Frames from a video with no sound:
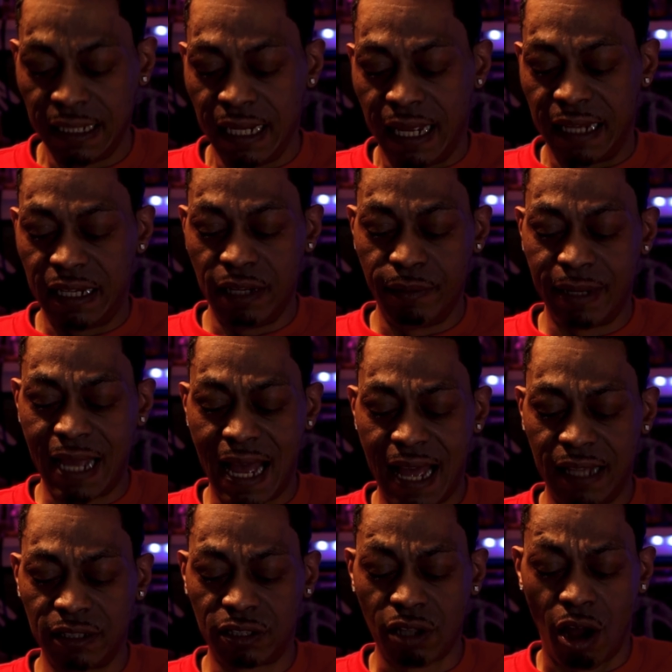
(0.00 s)
And then we
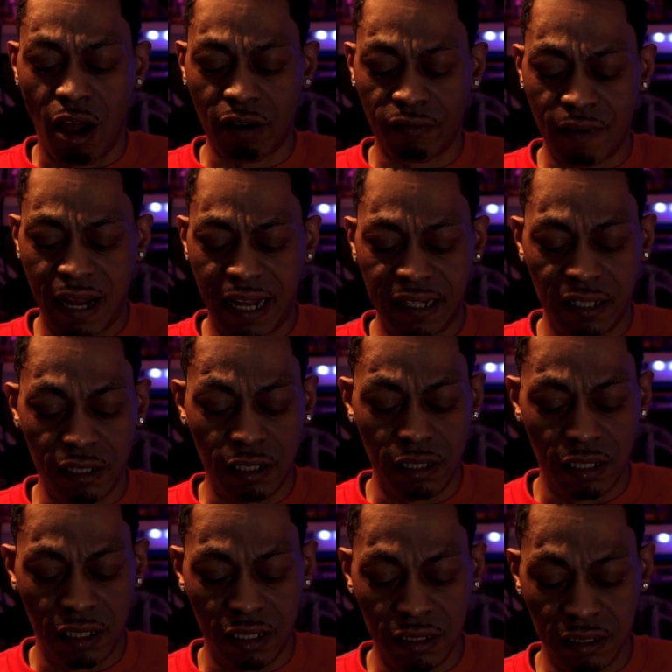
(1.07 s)
got Dark Reign, the
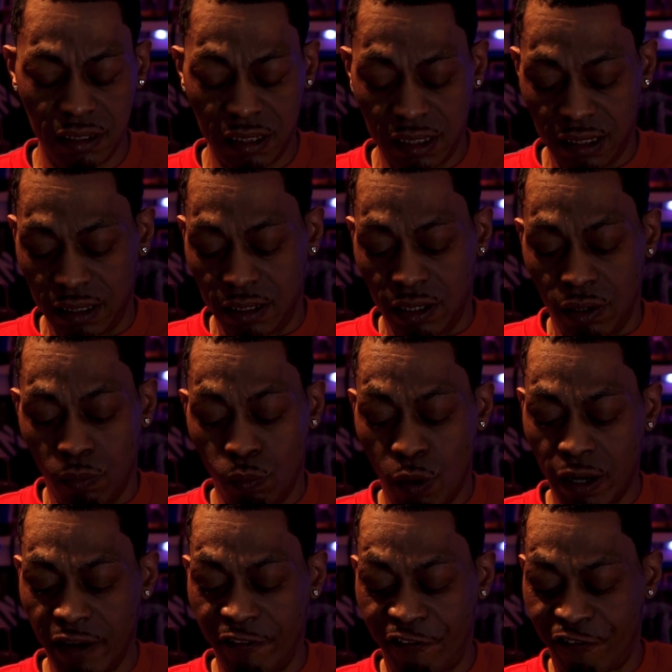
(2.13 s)
Hood.
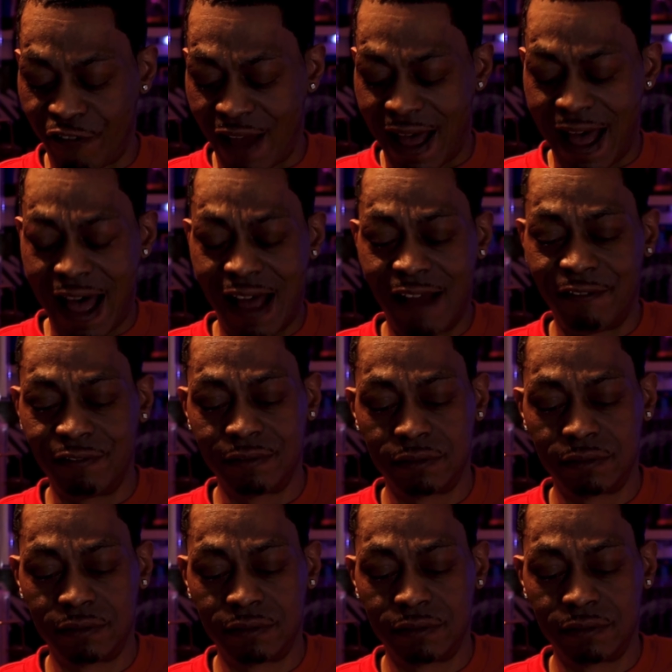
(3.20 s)
One of five.